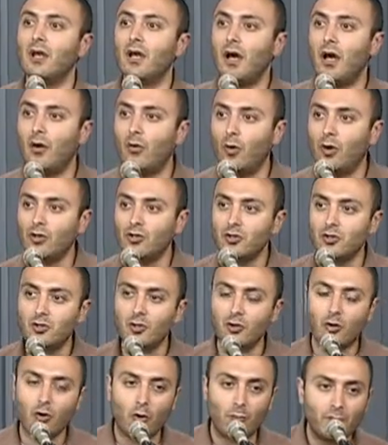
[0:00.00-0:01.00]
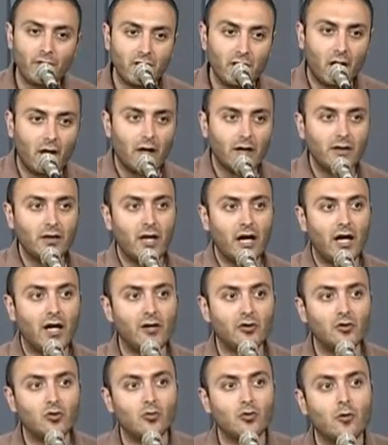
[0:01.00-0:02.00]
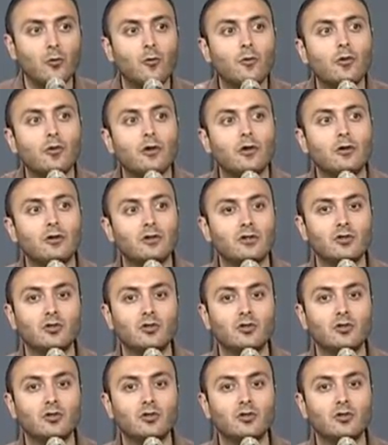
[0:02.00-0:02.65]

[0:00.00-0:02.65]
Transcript: I want you to go beyond that into the world,